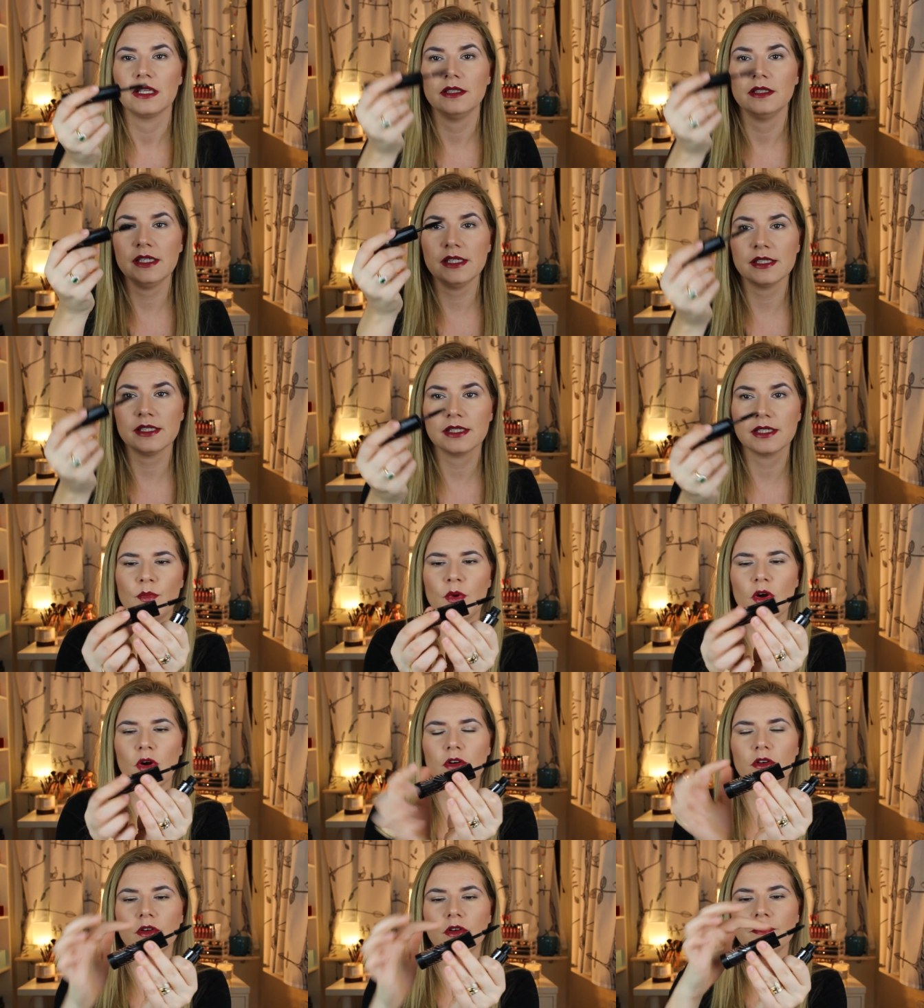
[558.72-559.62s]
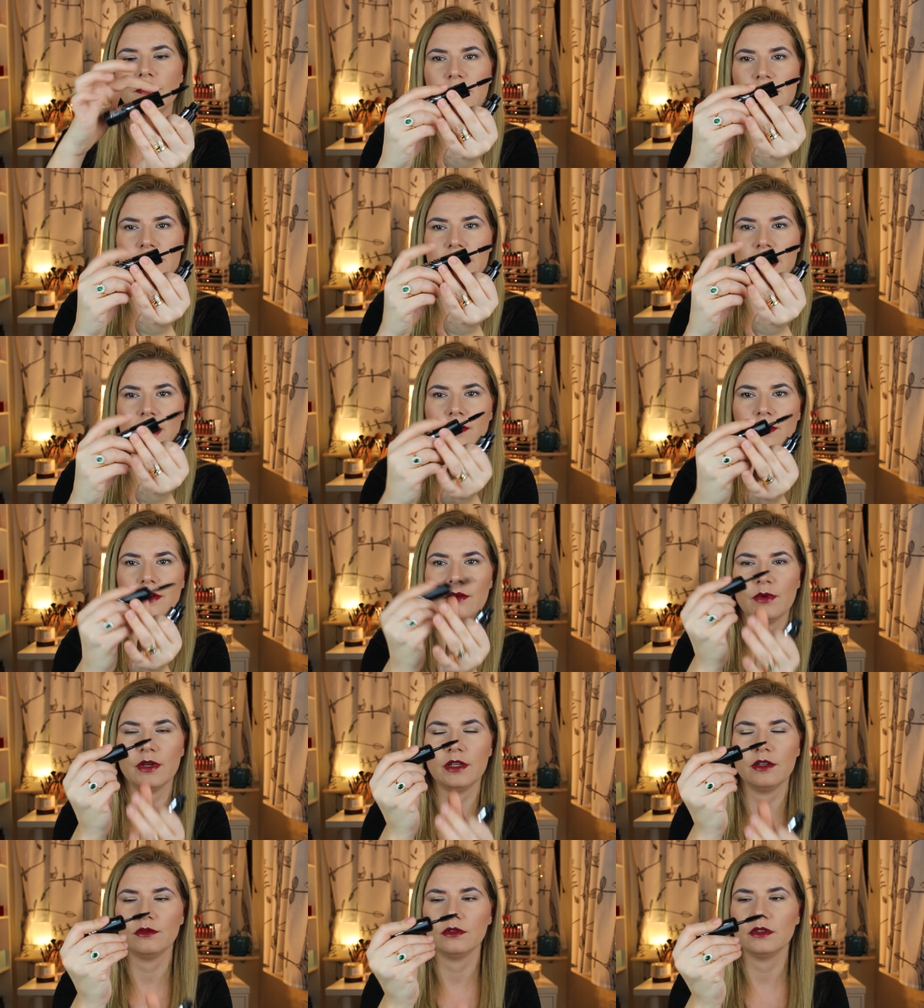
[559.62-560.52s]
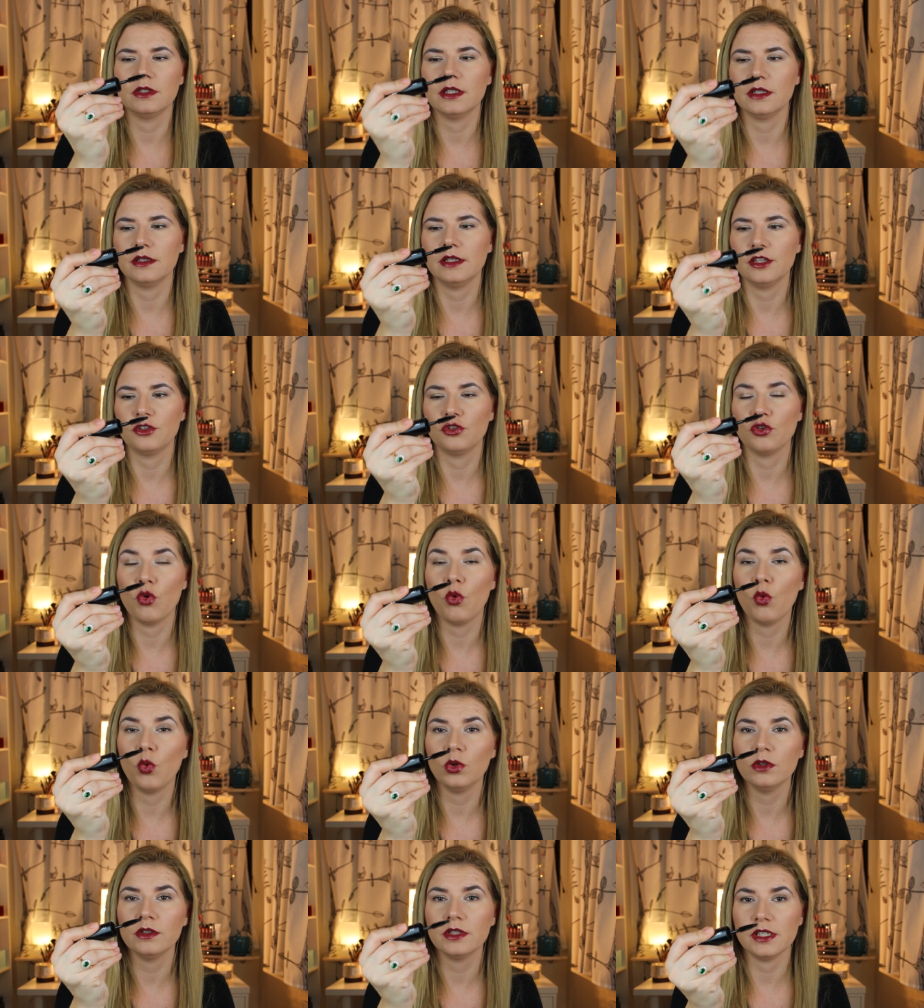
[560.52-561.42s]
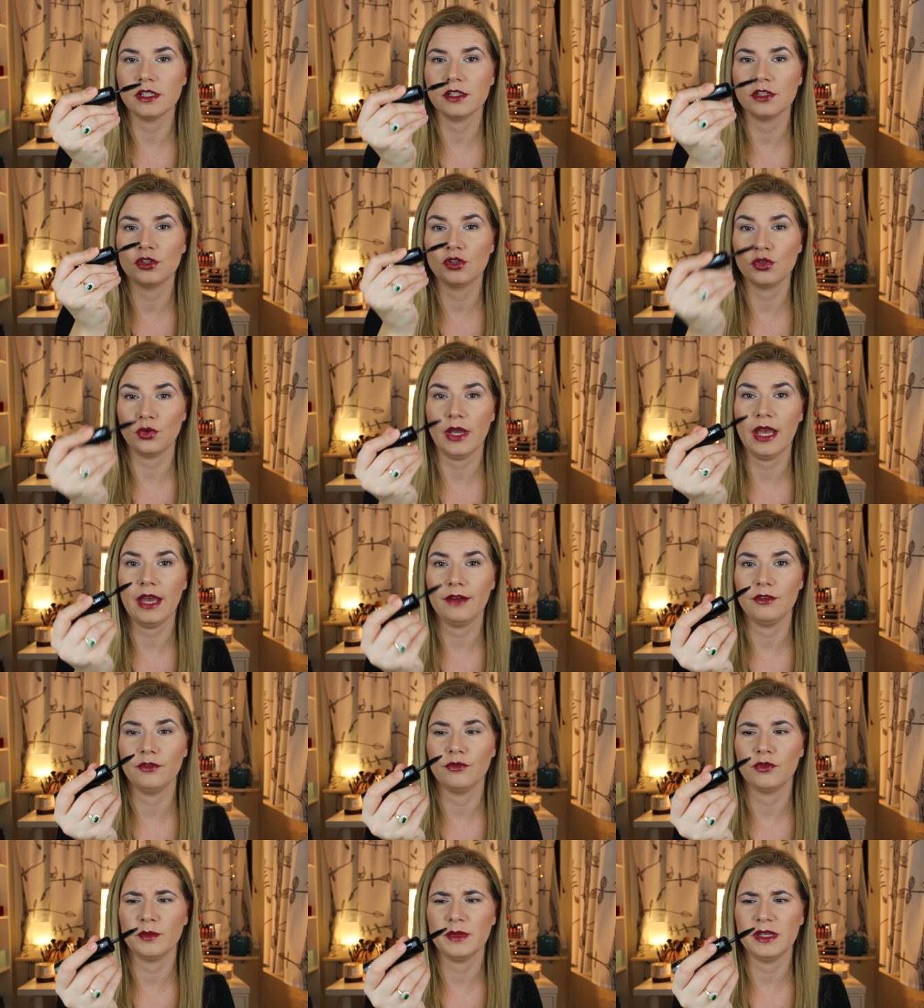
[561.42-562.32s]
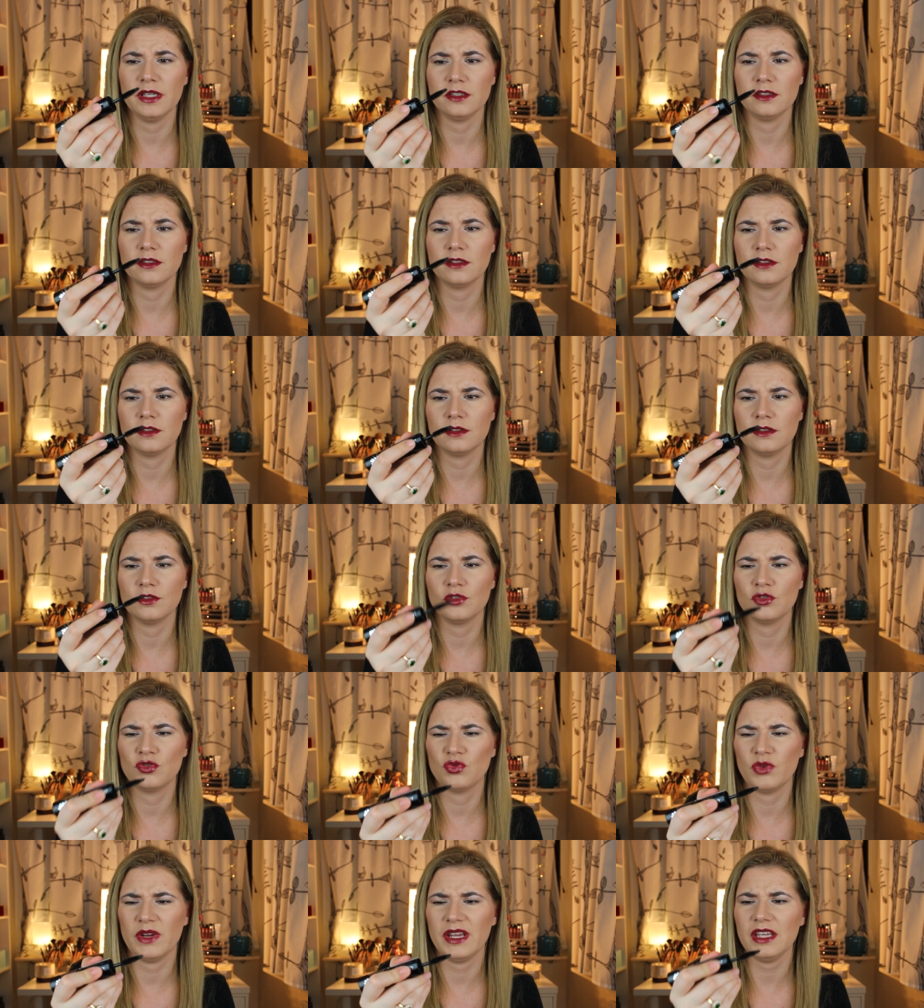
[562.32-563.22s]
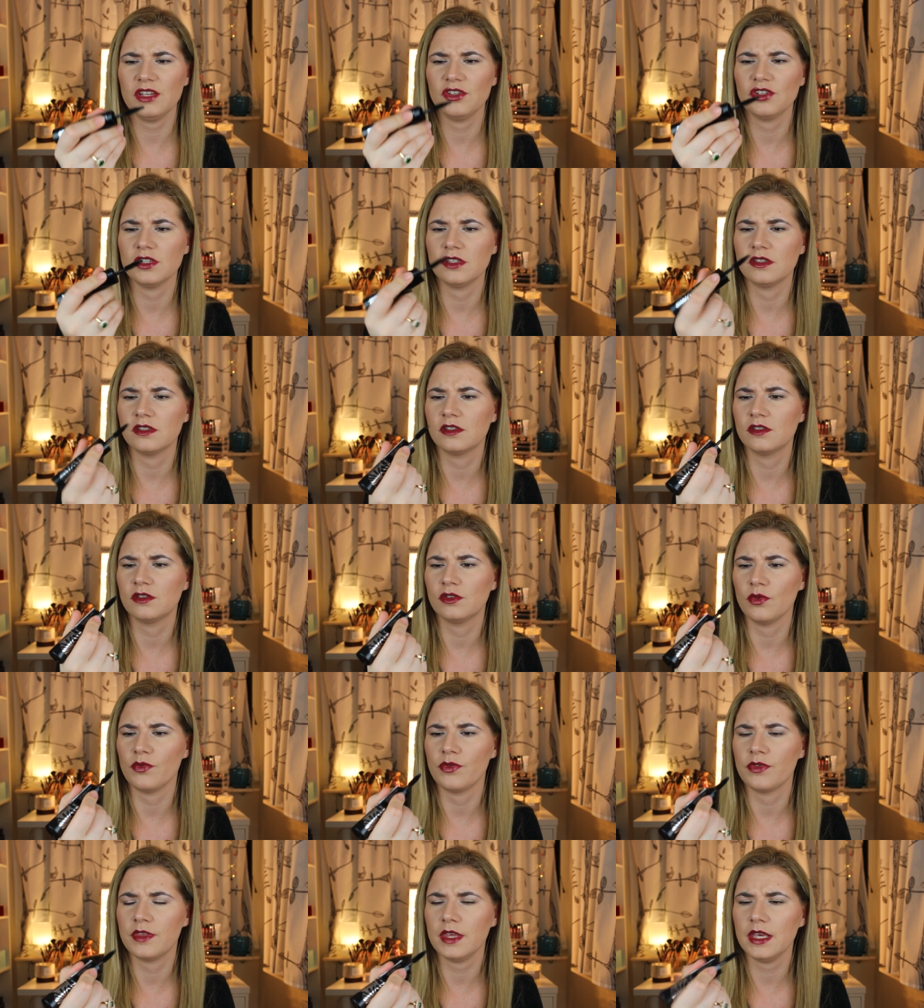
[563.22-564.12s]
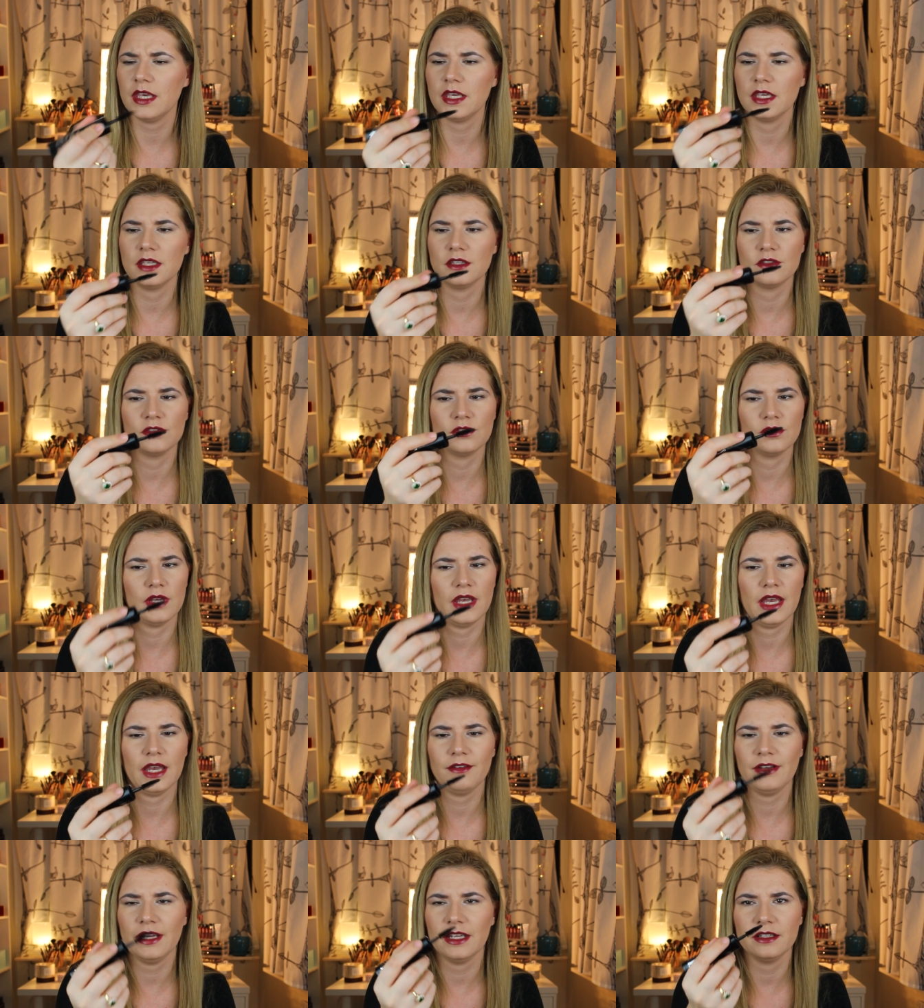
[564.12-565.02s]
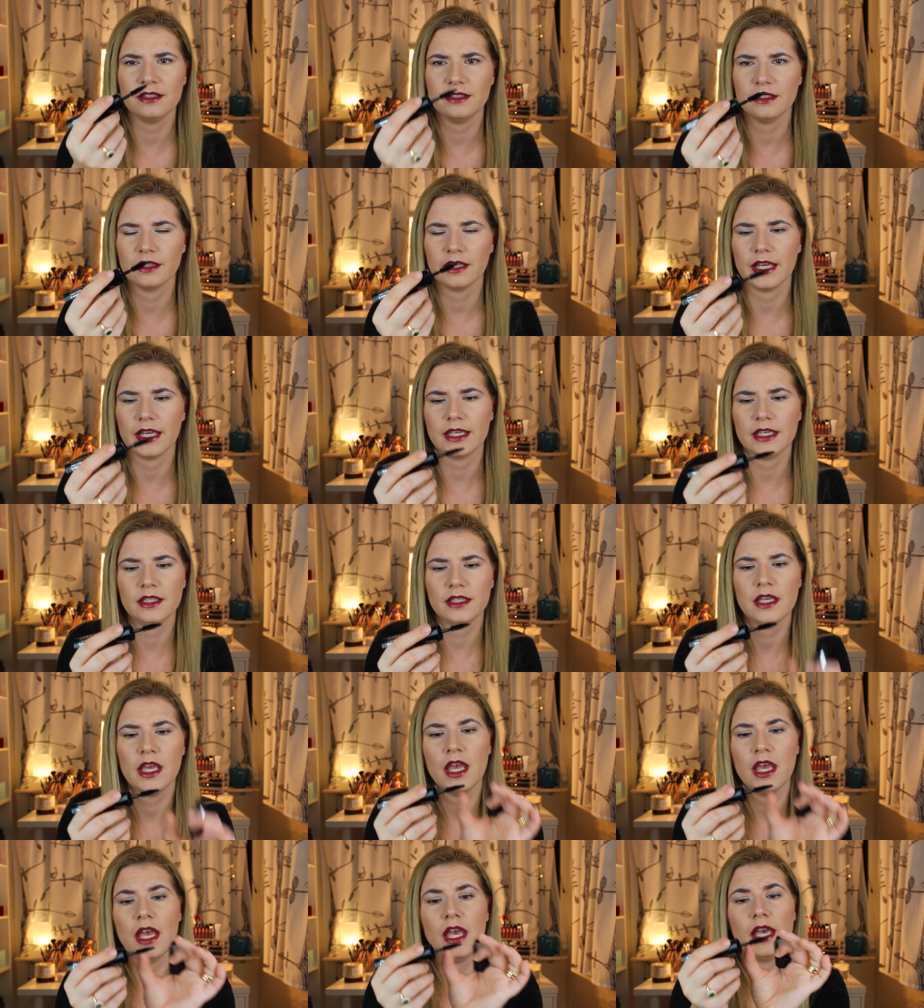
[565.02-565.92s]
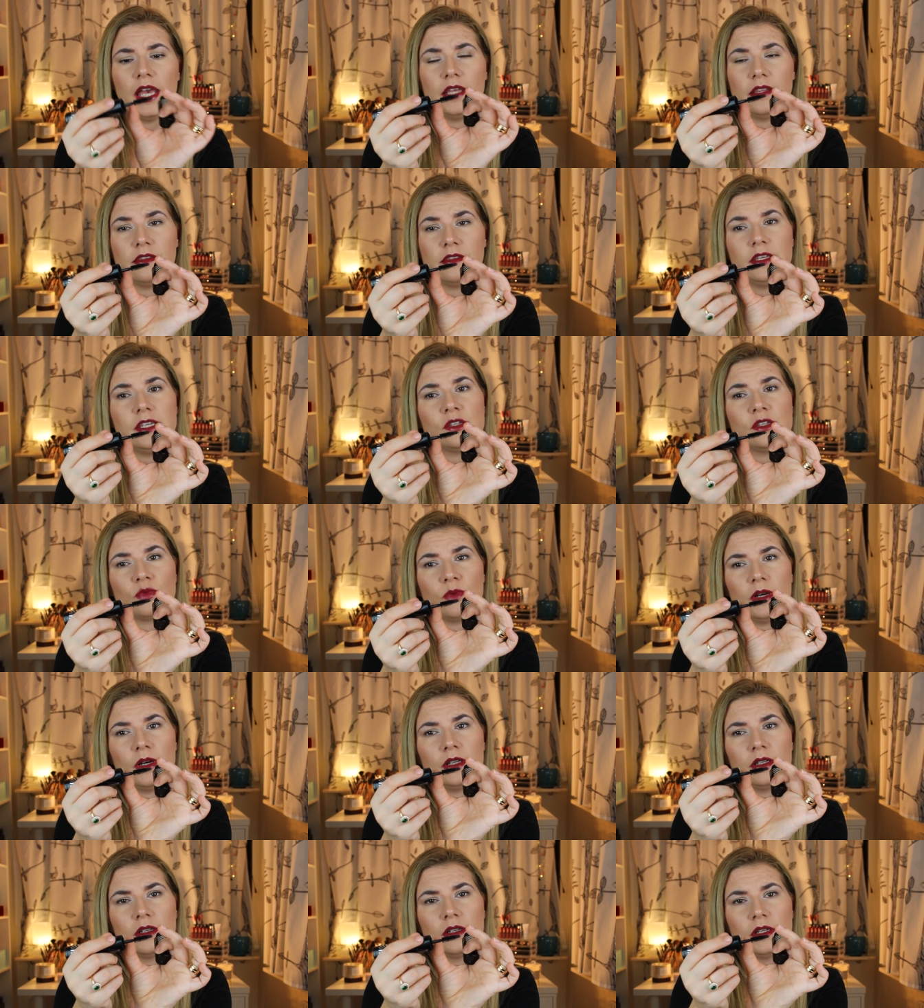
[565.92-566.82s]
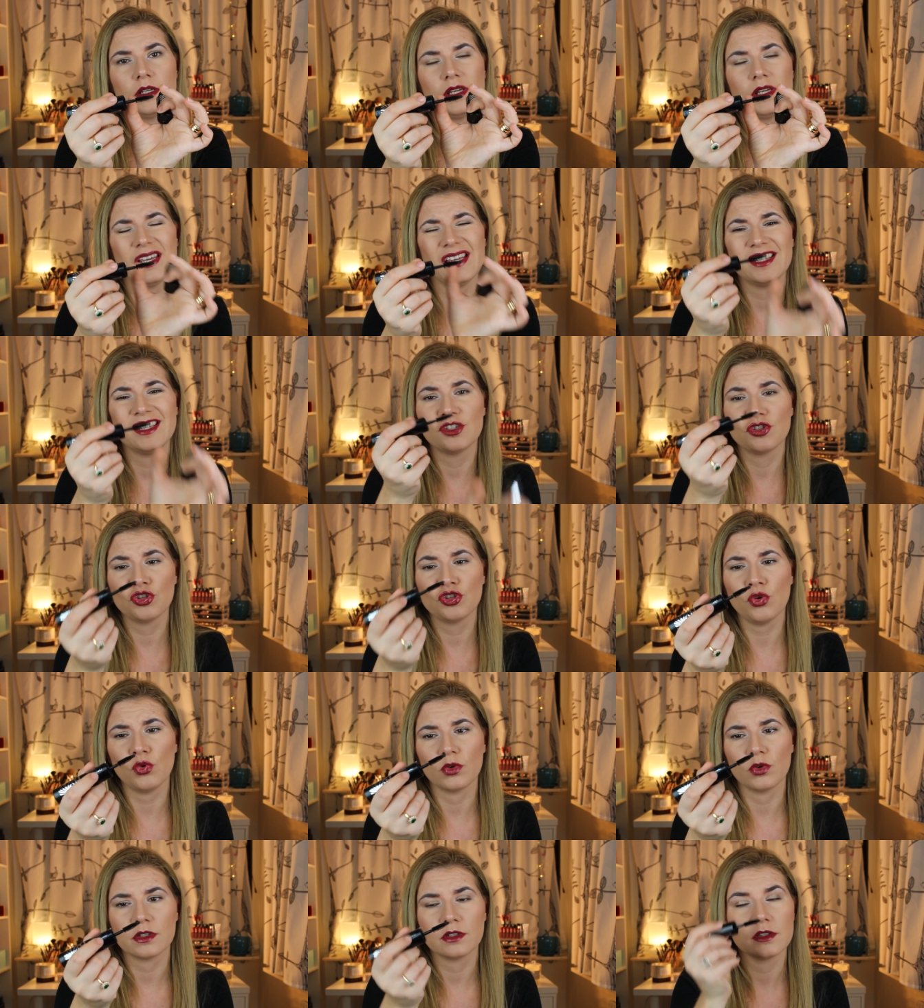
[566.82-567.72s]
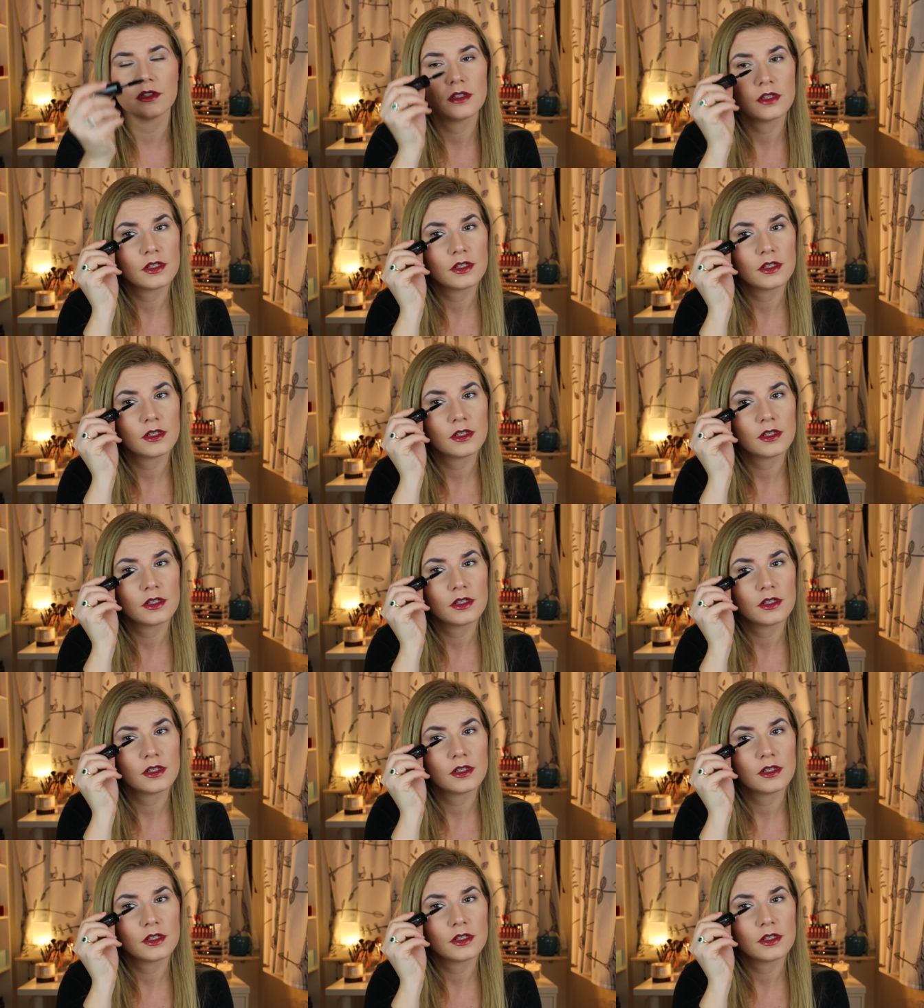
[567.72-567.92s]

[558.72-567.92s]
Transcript: This part of mascara that you hold is too heavy for me. It's strange, it's too thick, it's too heavy, I didn't like it. And this one, it's short.